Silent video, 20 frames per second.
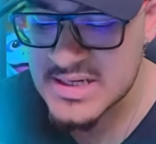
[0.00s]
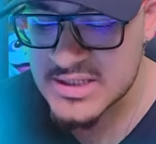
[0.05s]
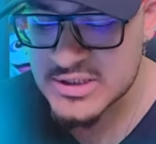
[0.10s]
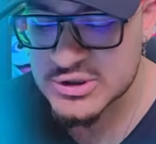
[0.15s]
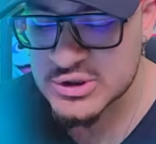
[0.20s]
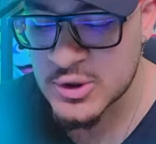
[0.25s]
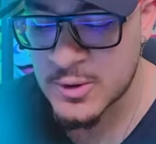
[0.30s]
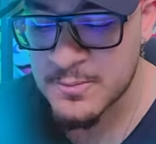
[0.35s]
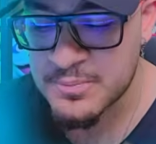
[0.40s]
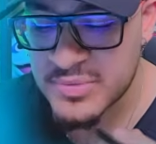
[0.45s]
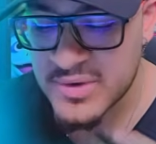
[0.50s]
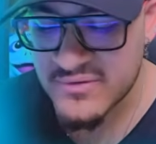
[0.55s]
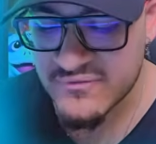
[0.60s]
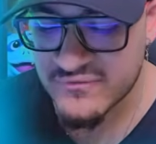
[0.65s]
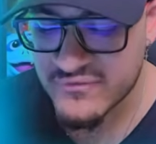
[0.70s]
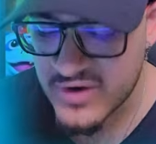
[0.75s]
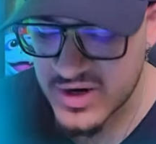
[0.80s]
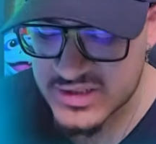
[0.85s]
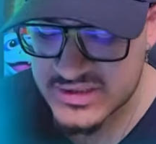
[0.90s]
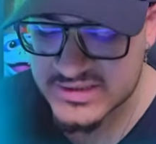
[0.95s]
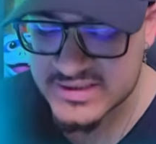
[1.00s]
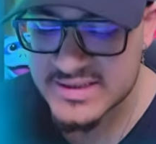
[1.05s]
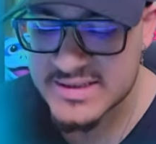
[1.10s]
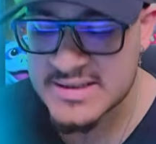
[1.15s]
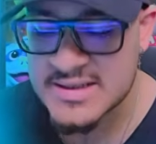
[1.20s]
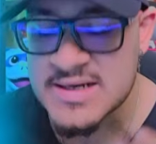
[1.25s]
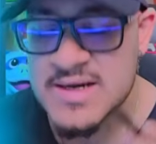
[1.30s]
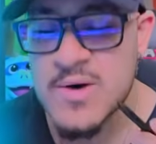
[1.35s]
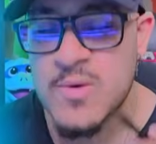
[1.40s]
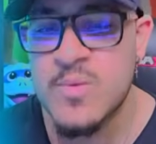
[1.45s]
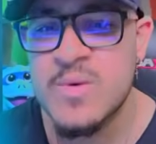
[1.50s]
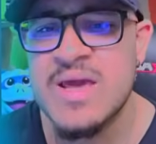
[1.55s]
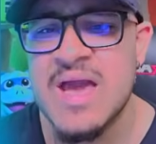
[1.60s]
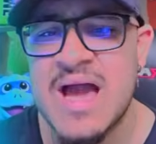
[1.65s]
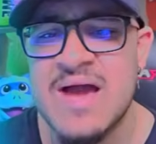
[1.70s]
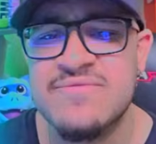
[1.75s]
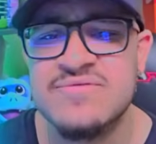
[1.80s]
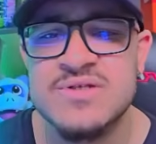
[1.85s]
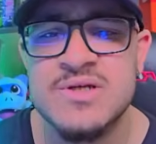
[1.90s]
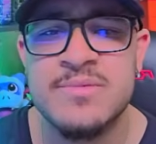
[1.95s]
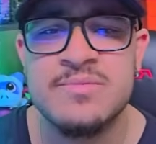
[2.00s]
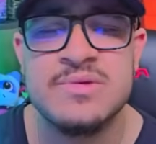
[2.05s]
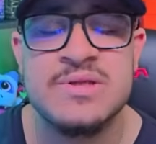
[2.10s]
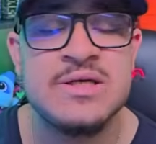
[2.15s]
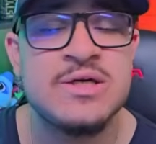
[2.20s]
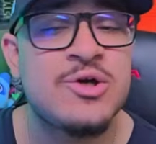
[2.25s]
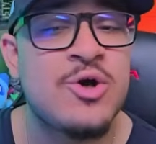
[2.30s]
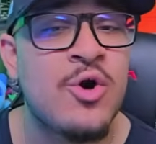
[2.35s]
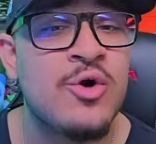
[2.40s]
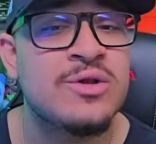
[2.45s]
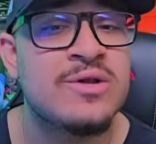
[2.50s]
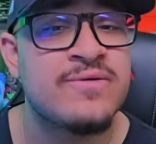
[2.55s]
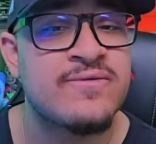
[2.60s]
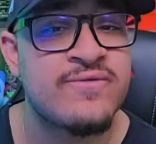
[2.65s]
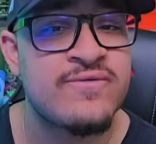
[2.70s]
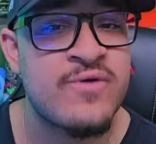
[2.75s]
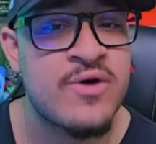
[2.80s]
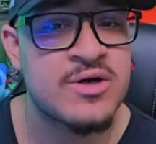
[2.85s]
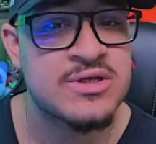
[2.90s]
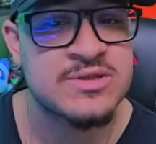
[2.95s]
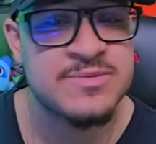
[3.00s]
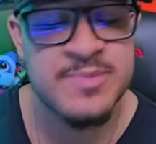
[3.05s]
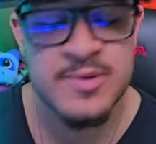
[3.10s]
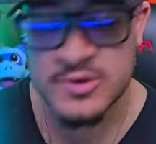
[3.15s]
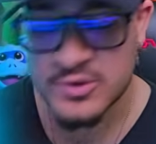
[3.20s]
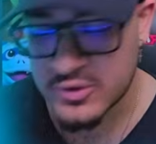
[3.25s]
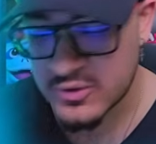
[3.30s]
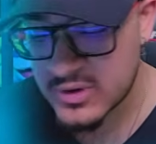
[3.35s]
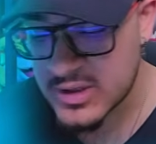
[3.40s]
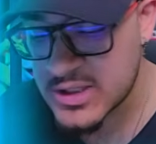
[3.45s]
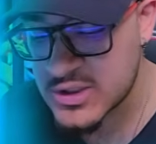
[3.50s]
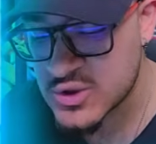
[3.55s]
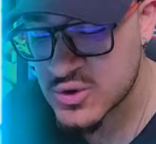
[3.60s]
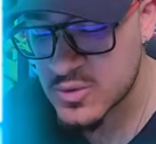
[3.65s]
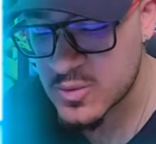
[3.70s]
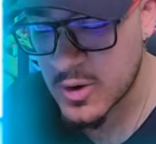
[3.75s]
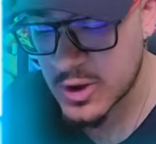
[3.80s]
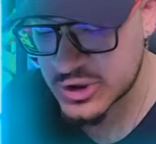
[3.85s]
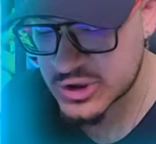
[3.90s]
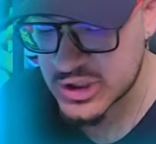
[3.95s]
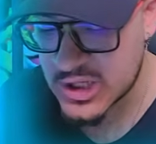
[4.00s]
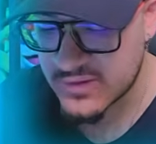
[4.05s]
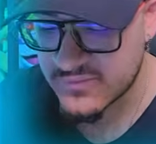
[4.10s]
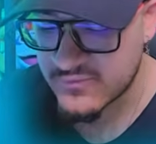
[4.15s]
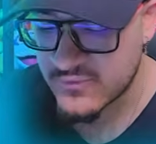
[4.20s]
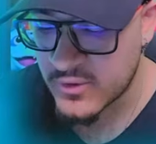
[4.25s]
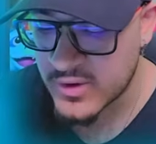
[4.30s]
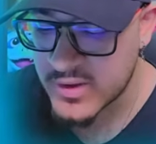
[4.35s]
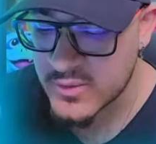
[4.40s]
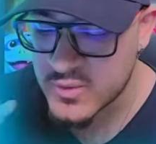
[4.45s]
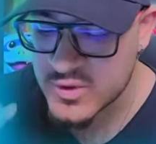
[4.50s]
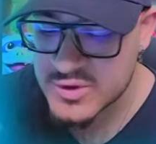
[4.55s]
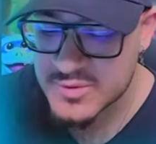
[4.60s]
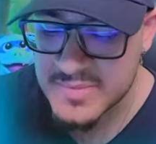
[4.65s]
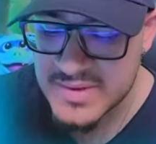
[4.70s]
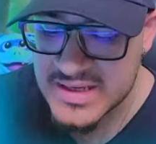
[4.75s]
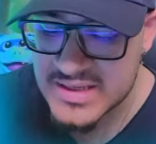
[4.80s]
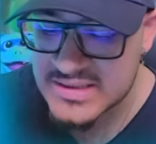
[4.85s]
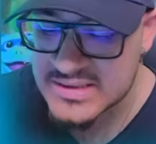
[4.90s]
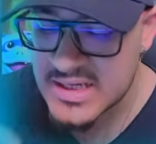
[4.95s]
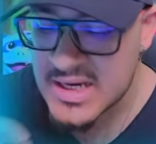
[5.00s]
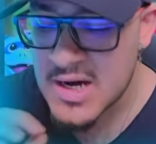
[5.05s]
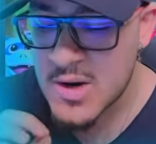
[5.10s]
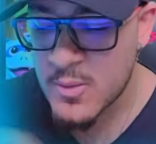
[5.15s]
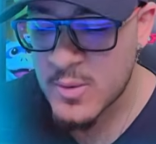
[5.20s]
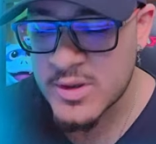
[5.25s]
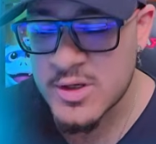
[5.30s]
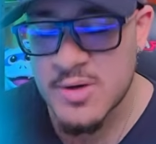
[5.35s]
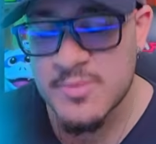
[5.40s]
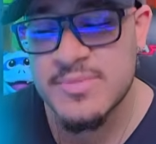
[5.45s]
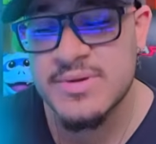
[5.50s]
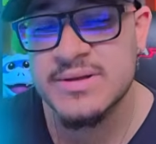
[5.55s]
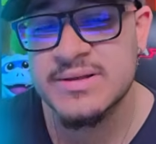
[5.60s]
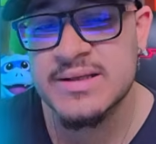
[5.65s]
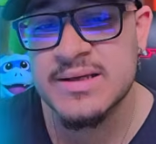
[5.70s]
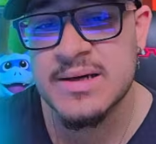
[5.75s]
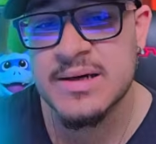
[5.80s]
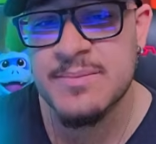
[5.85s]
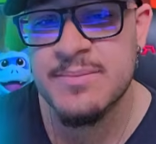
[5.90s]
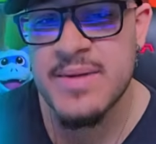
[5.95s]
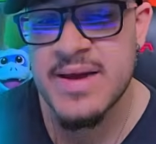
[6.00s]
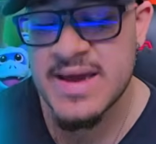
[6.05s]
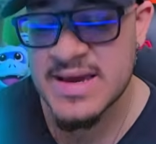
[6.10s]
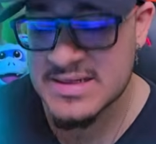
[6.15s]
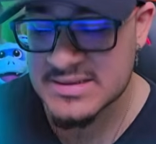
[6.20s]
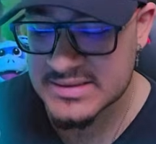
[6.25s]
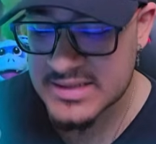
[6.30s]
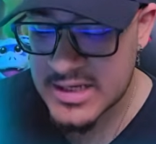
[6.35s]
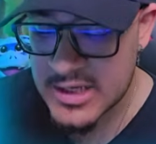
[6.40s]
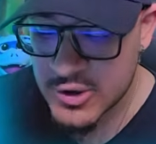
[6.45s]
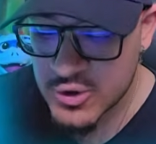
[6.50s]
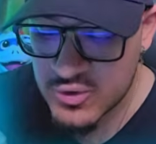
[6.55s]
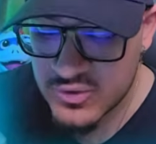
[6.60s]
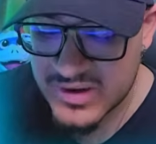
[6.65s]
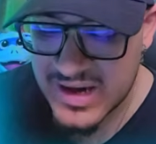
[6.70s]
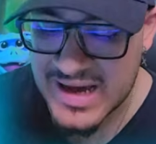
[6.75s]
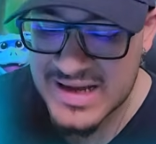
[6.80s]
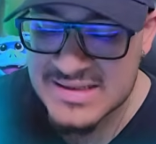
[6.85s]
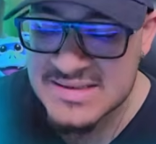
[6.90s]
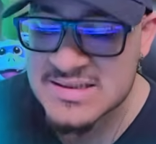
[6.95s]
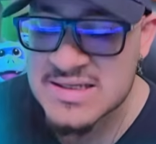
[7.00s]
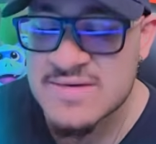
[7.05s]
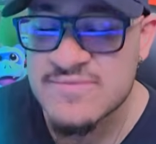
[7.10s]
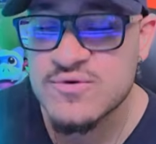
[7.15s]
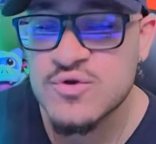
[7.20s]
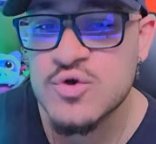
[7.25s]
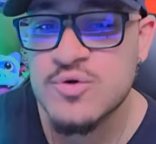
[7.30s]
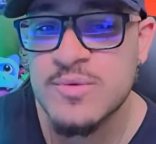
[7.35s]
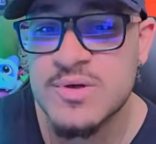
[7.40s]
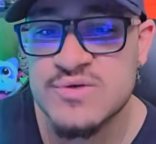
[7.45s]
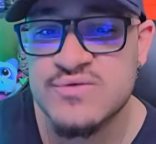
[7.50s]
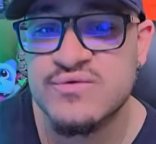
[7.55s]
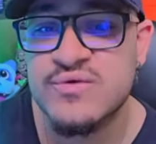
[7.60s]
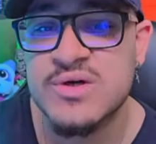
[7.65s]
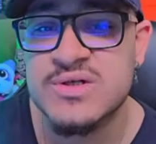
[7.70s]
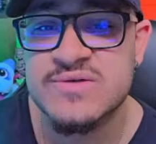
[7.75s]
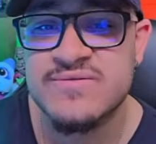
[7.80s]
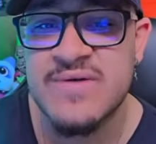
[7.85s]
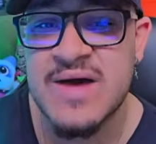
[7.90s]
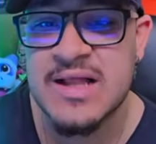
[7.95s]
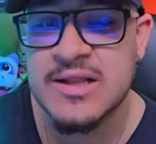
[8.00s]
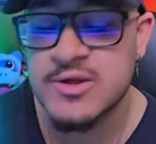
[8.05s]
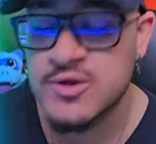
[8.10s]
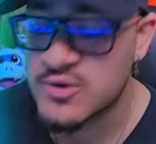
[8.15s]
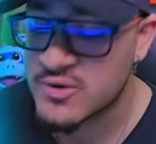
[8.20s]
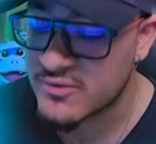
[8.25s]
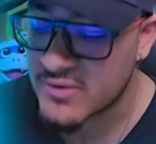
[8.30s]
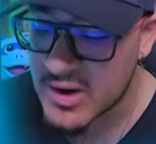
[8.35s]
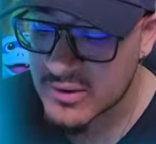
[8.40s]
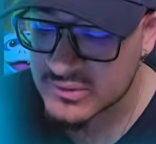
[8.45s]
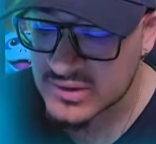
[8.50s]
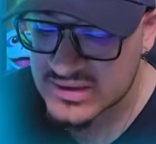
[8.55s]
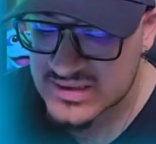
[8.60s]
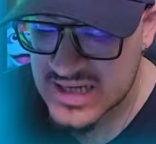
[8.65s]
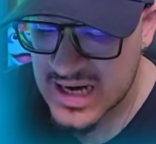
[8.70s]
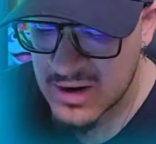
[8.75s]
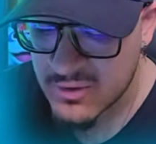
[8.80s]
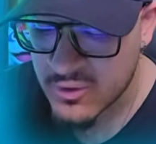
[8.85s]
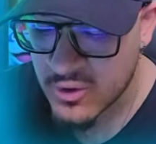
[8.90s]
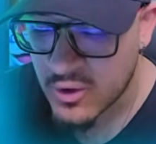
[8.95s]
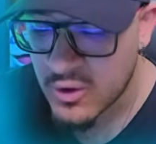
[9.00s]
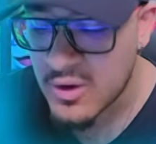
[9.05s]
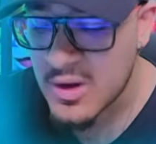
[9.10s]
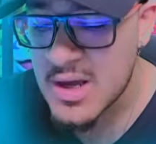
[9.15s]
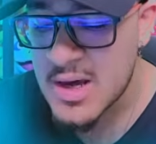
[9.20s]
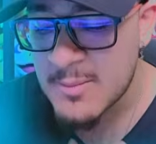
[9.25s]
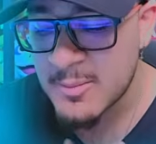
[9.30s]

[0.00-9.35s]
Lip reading: So firstly, we have something called the frost spell. You need to watch out for it, which means when you're building a base, you can't give too much frost value around the town hall.